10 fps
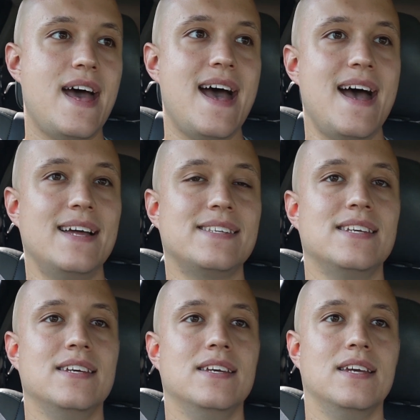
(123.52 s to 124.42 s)
that
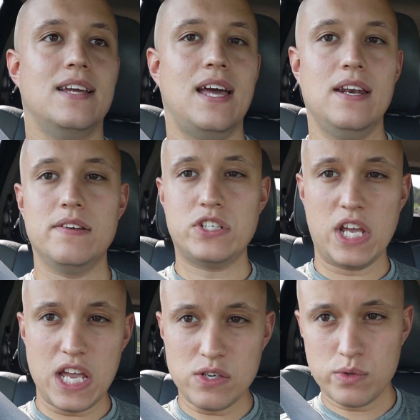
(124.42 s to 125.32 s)
kind of
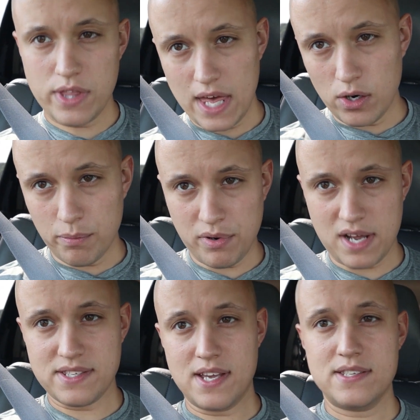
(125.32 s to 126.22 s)
changed with that whole
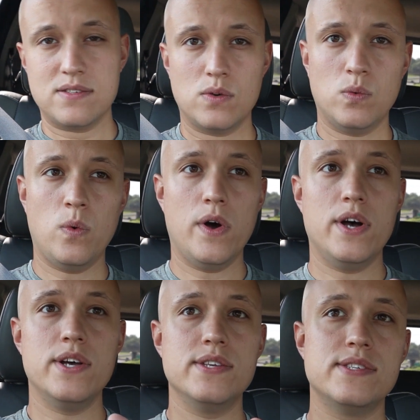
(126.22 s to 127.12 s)
process
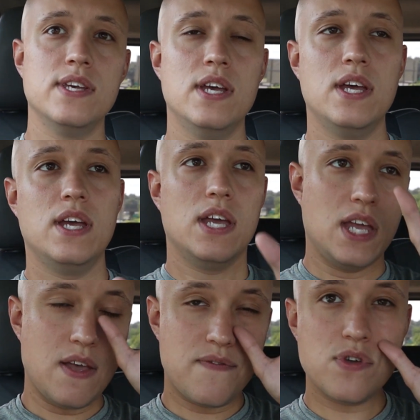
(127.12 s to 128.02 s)
was,
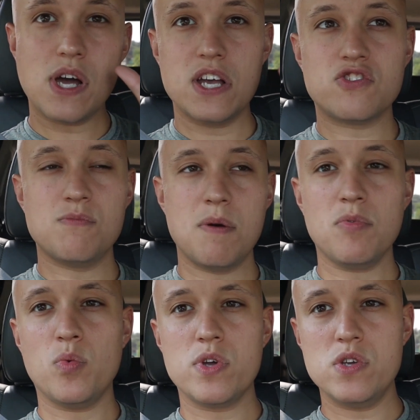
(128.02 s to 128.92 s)
if you guys
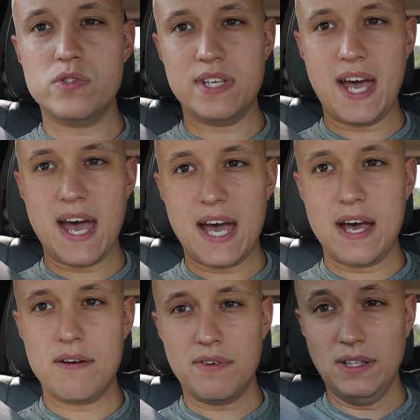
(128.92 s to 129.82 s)
remember, we used to
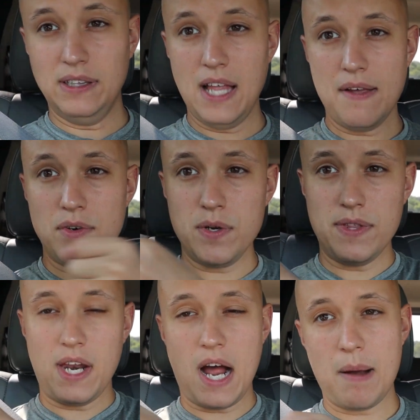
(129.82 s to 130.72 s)
have a lever
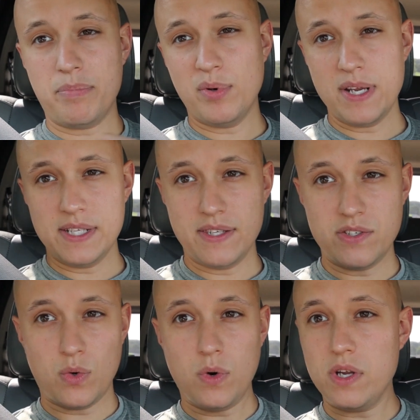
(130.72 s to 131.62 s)
that operated the
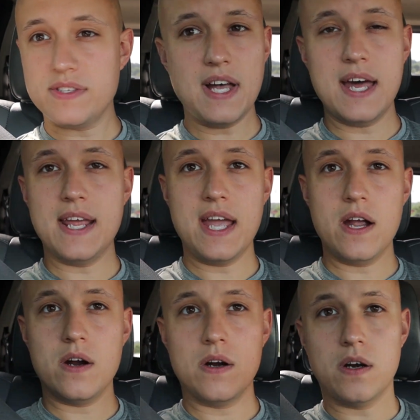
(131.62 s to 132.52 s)
door. It's not
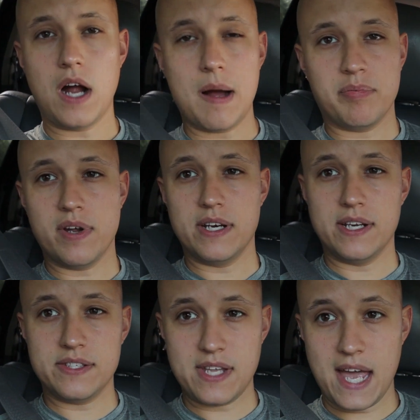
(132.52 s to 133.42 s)
air operated,
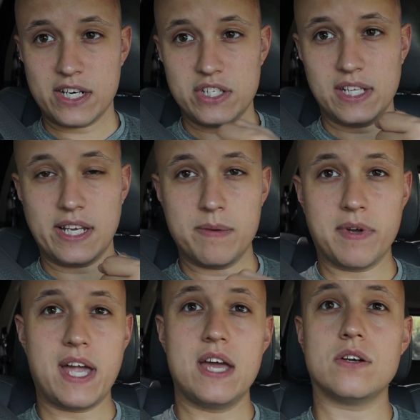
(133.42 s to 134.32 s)
it's actually had like a
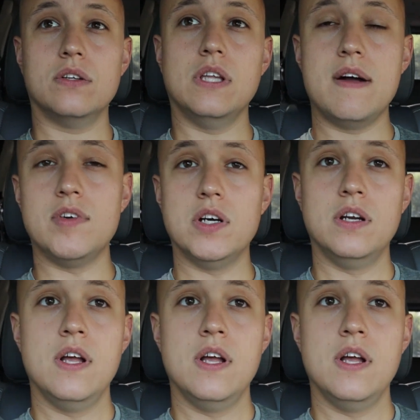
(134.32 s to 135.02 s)
mechanical lever.